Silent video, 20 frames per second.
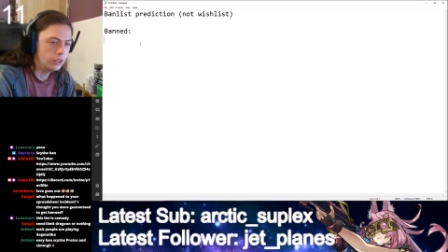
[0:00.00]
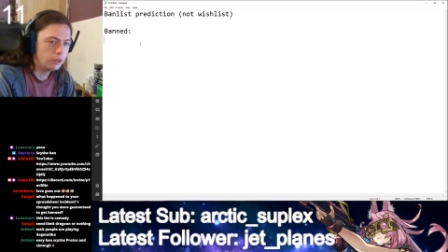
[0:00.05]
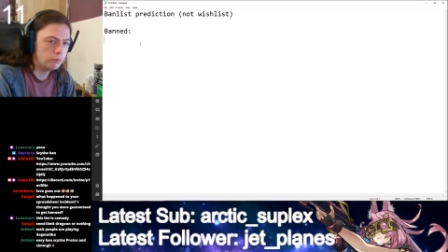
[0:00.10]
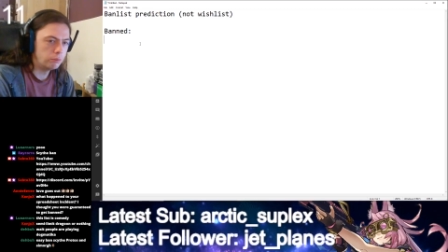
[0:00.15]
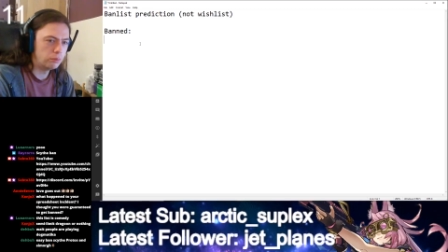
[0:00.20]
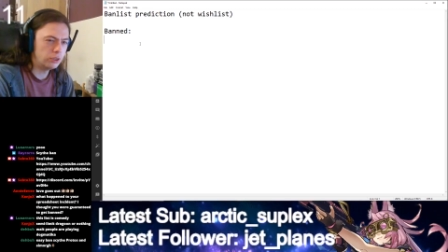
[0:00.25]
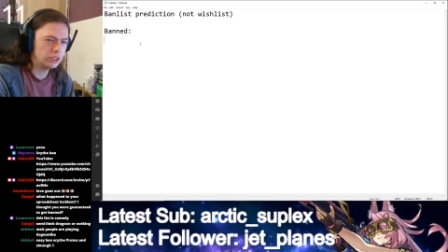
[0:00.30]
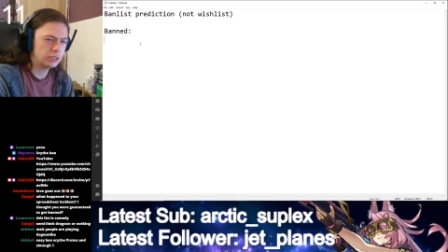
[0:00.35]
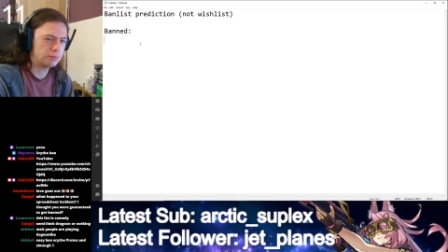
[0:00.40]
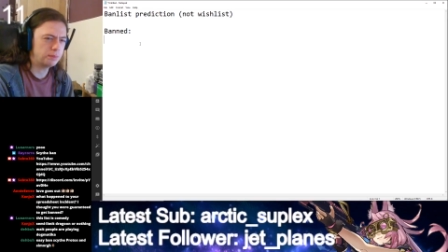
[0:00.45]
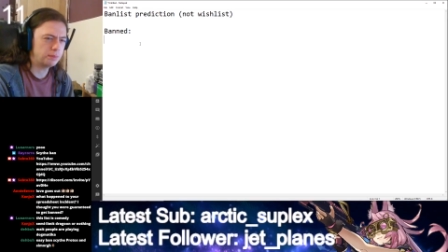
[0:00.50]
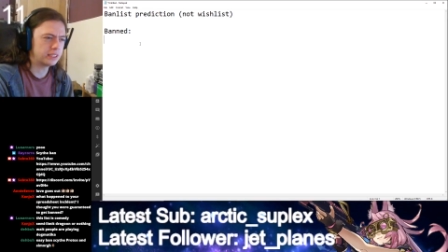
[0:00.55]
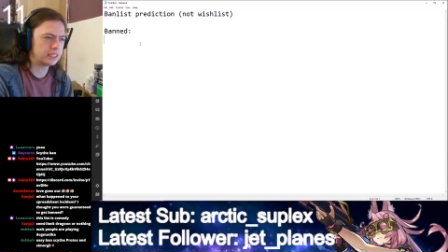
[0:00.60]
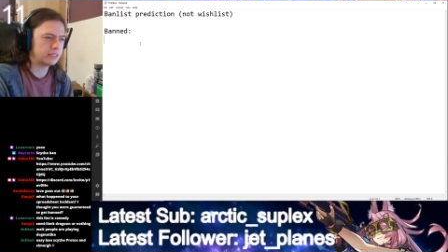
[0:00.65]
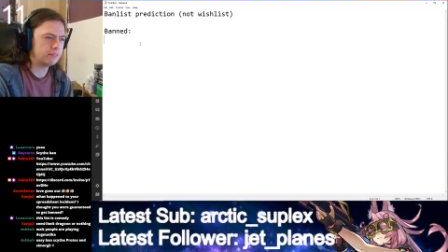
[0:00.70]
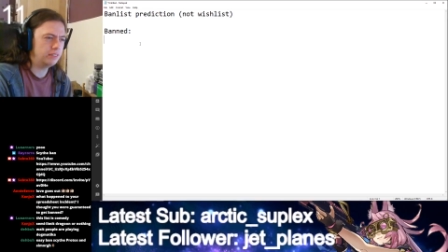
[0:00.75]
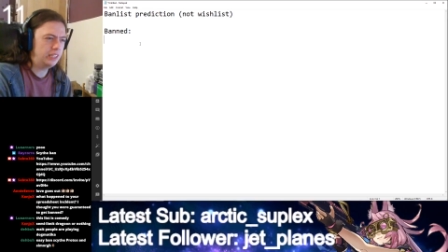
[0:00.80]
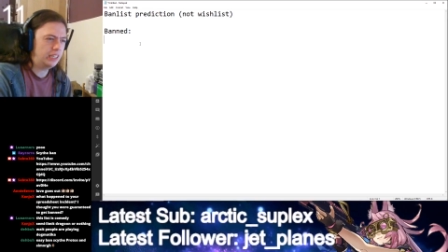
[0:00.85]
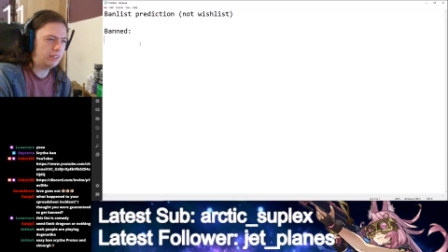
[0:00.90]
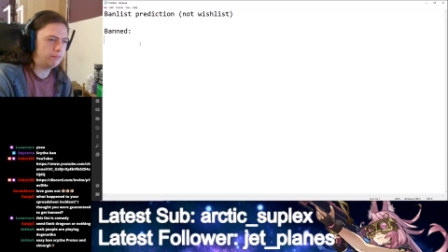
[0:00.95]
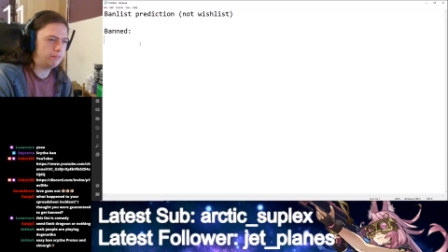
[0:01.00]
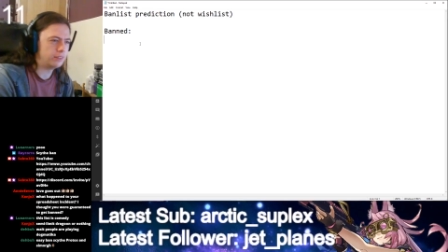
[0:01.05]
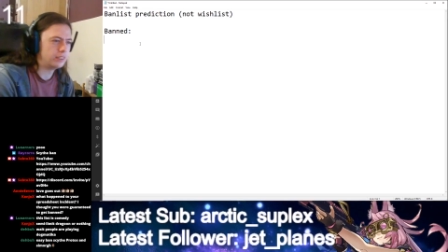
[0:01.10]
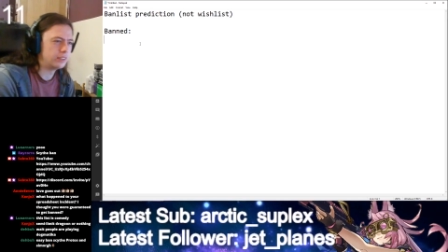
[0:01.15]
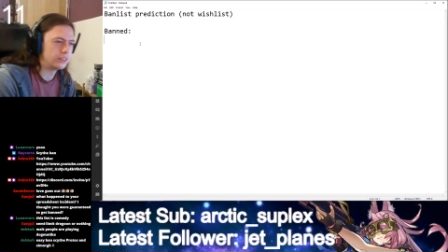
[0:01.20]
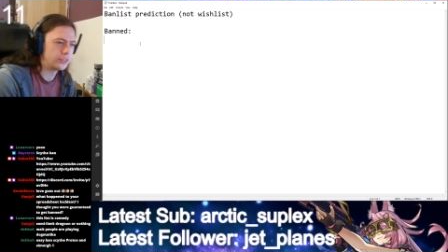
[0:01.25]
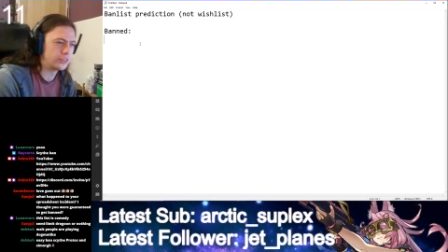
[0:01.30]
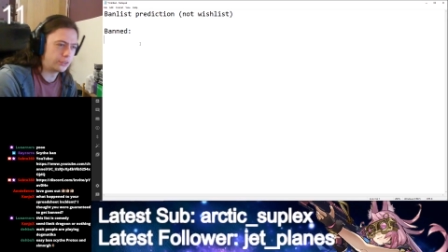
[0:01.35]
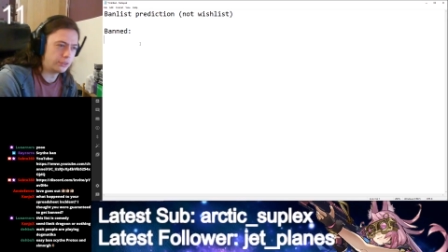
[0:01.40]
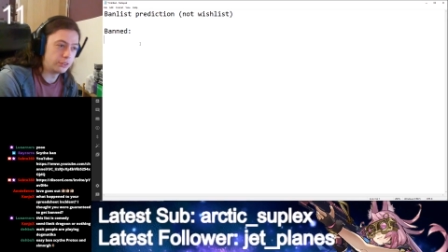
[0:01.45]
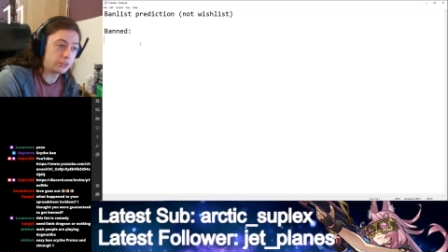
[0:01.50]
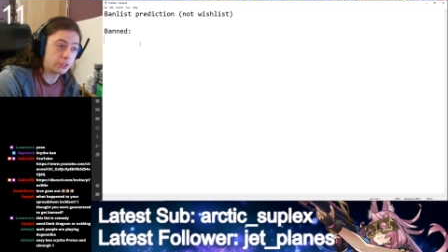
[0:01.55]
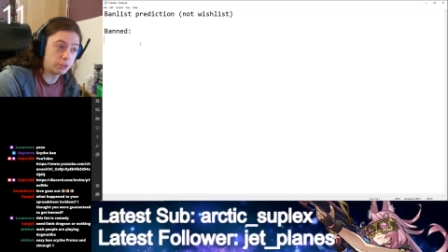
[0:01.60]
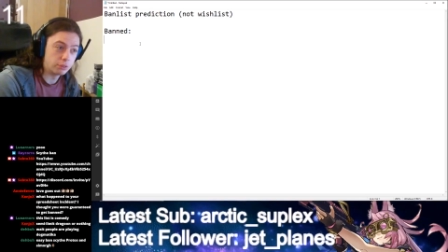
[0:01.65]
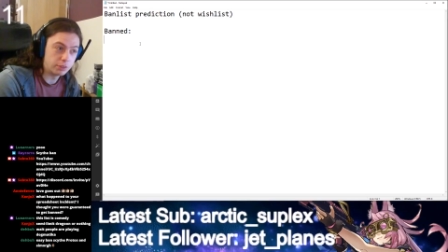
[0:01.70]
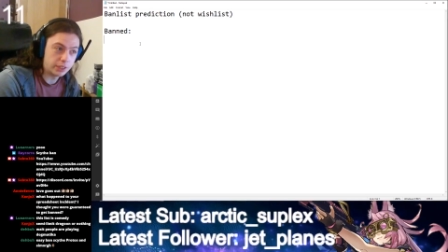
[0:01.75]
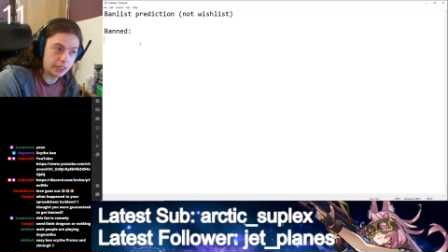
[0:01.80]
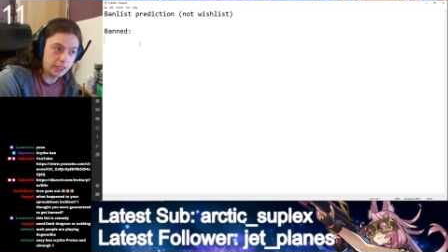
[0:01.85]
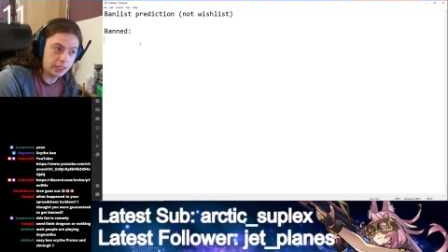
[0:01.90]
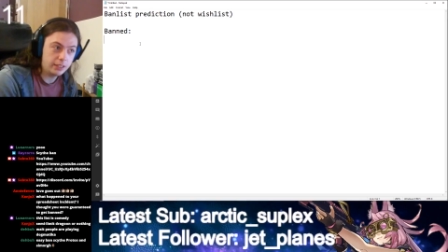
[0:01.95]
More specifically, I think Sword Soul
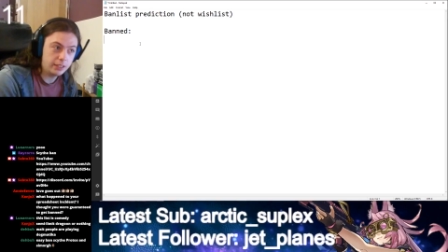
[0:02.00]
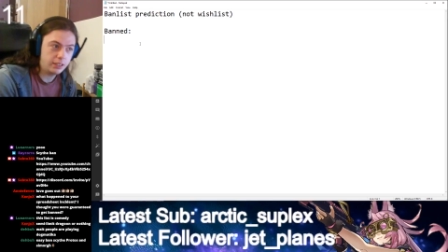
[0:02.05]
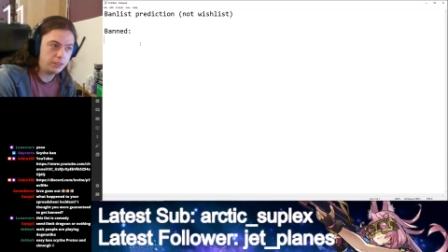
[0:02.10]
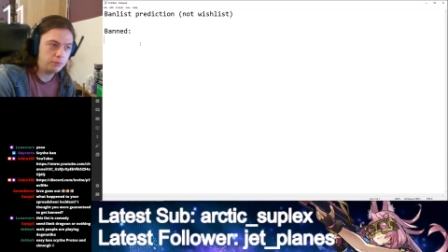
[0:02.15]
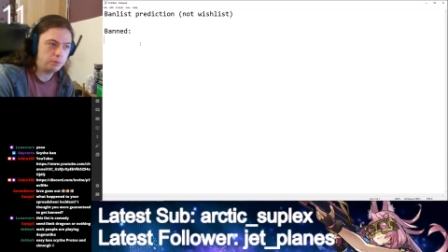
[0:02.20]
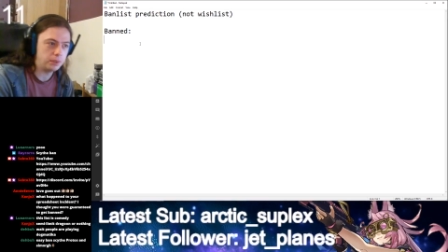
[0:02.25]
Tenyi,